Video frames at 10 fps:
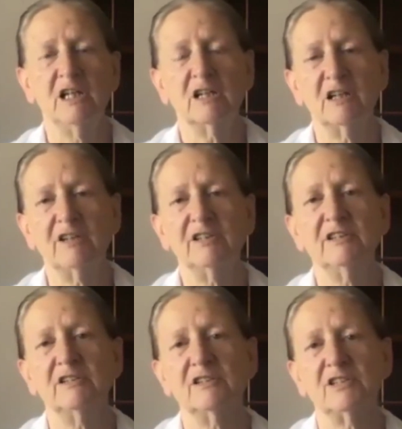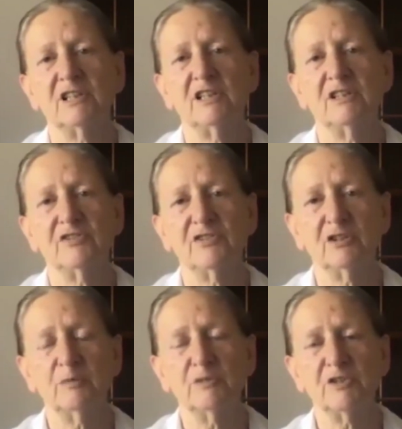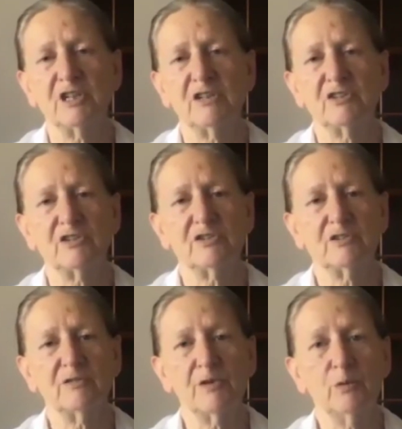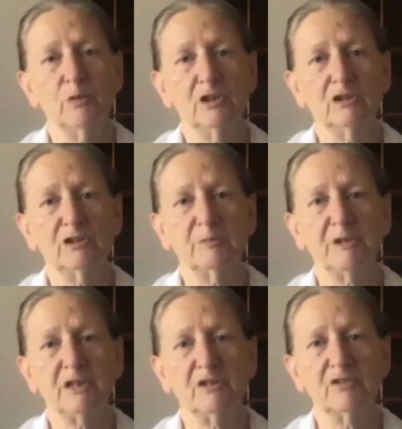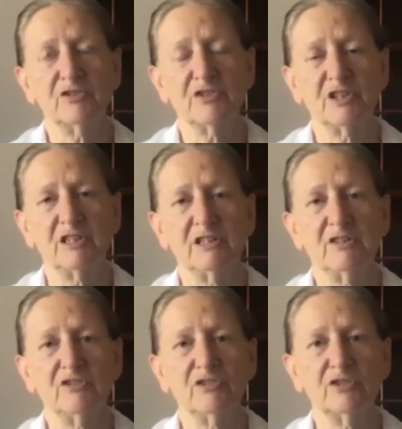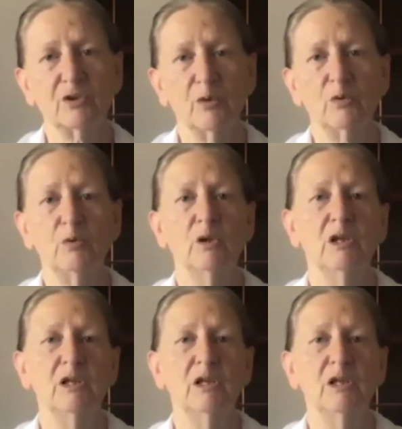current circumstances of the world, because it is so